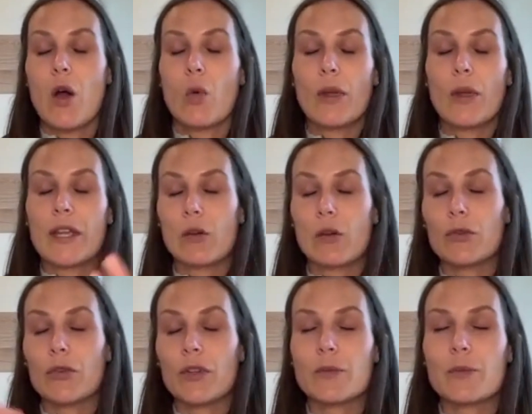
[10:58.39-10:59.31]
we can
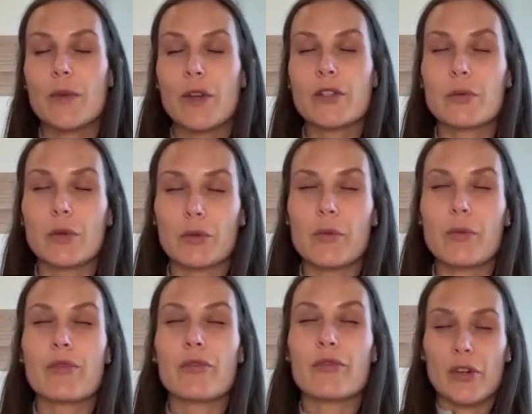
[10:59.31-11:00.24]
also experience what we
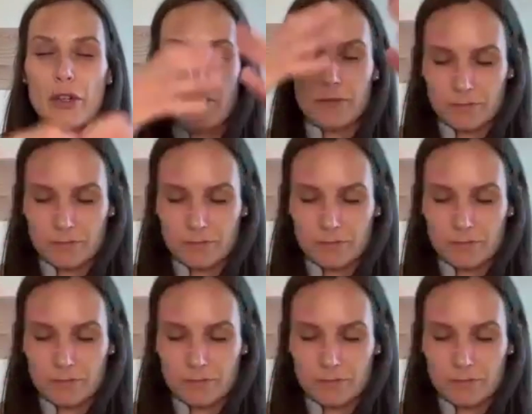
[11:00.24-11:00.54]
prefer,